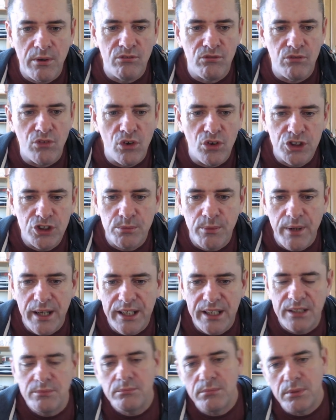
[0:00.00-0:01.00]

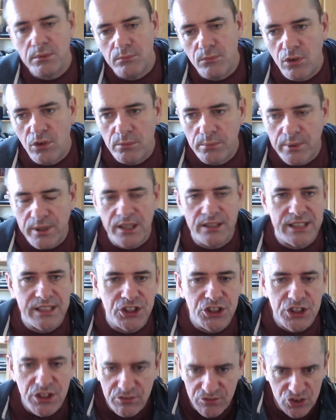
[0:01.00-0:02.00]
Volkswagen, but more because they
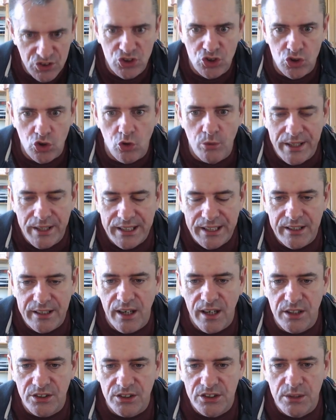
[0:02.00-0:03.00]
shift so many
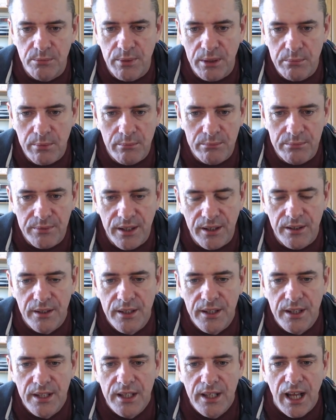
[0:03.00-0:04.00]
cars. The big problem there.
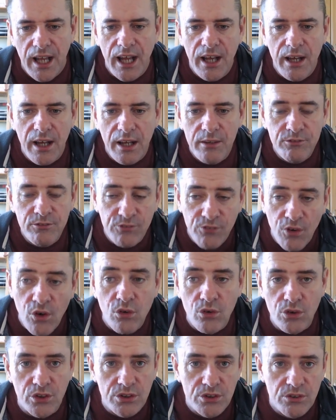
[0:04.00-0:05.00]
And
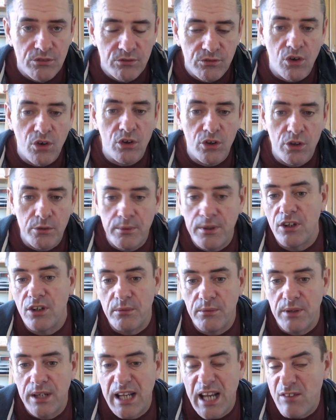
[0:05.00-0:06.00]
Ford. Ford would be another
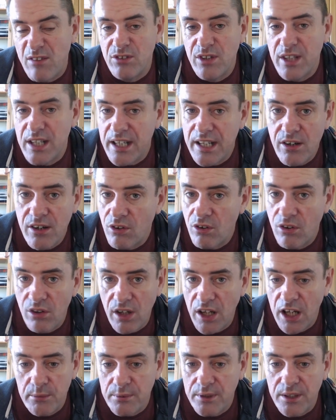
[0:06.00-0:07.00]
one I never really hear a whole
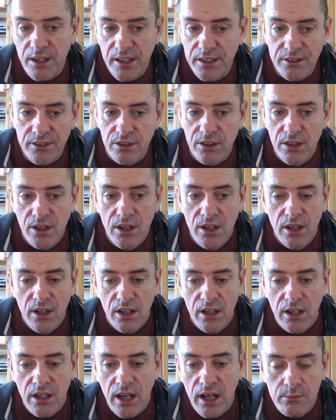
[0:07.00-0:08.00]
lot about either.
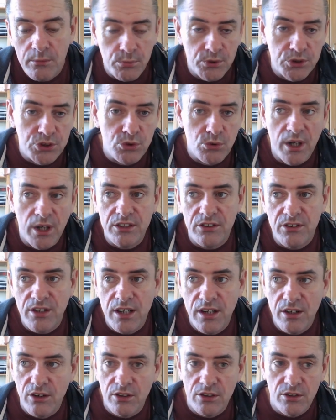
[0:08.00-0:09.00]
But you either
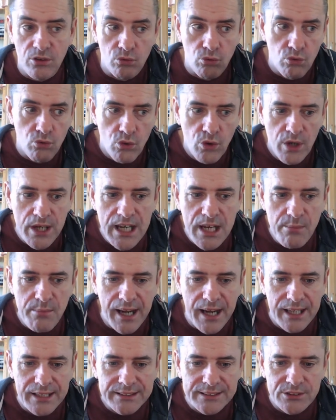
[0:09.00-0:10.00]
hear the really
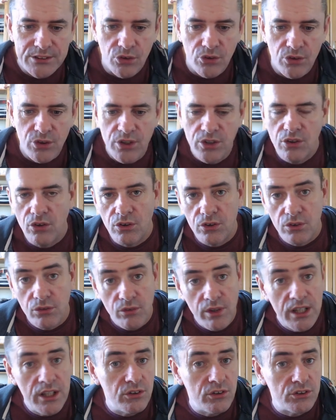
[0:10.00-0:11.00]
bad story or the
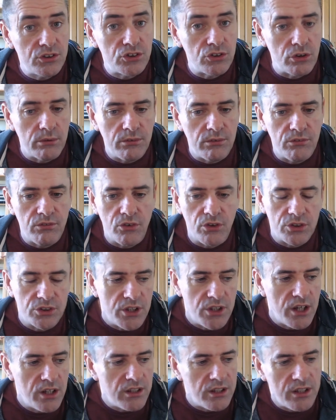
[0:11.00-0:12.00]
really good story with Ford. So
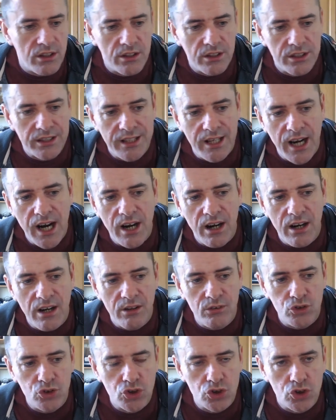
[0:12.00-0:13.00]
you either hear the car
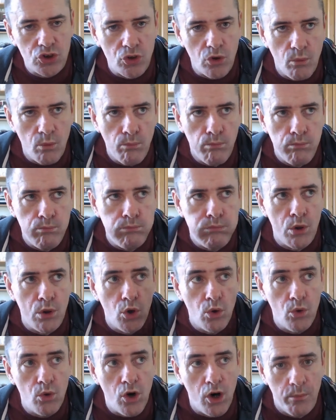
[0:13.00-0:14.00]
just
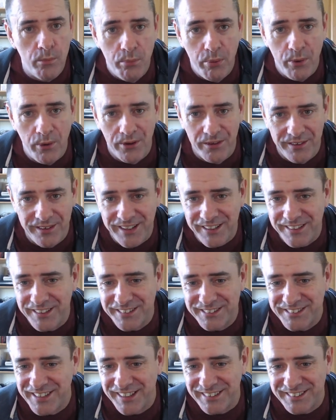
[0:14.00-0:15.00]
blew up and there's
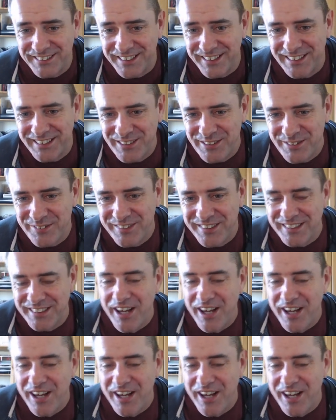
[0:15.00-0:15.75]
nothing I can do with it,